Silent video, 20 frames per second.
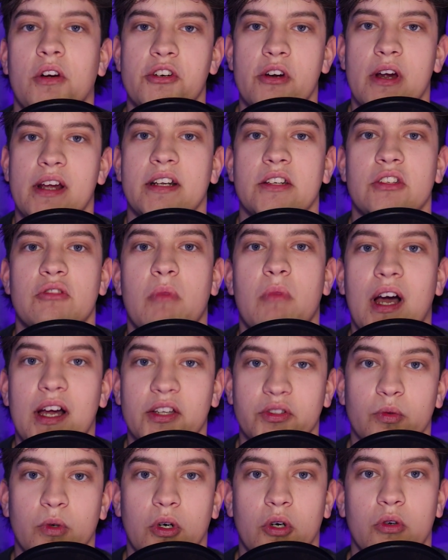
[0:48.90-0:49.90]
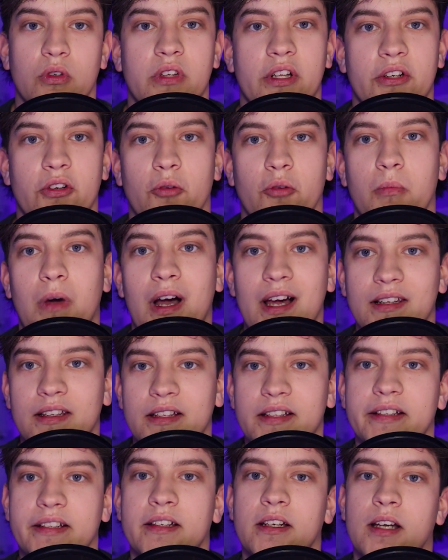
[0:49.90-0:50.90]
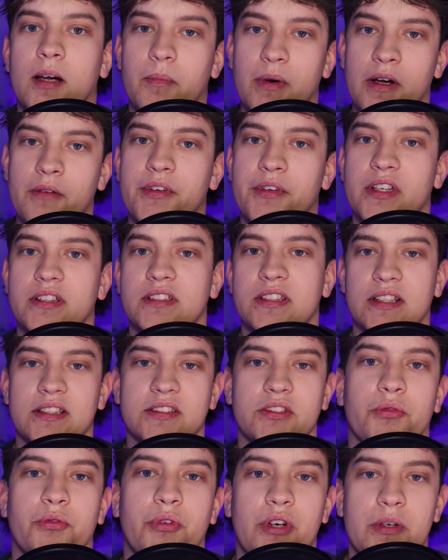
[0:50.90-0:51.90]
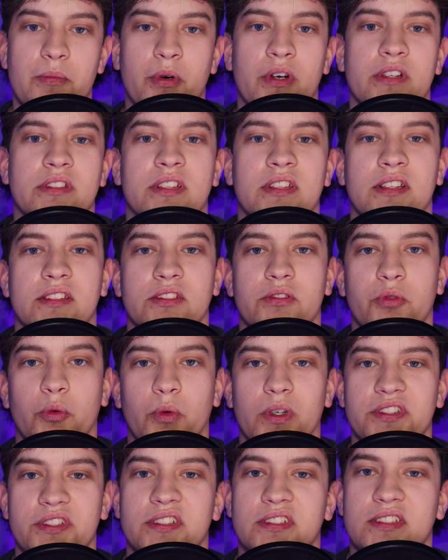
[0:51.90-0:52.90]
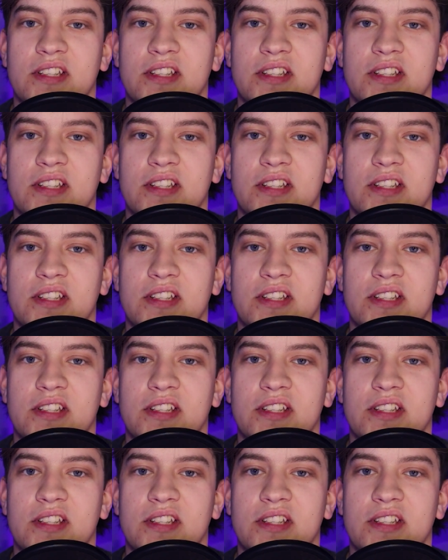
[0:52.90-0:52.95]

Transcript: you're at it, you might as well click on my link above it to get some free presets for once it's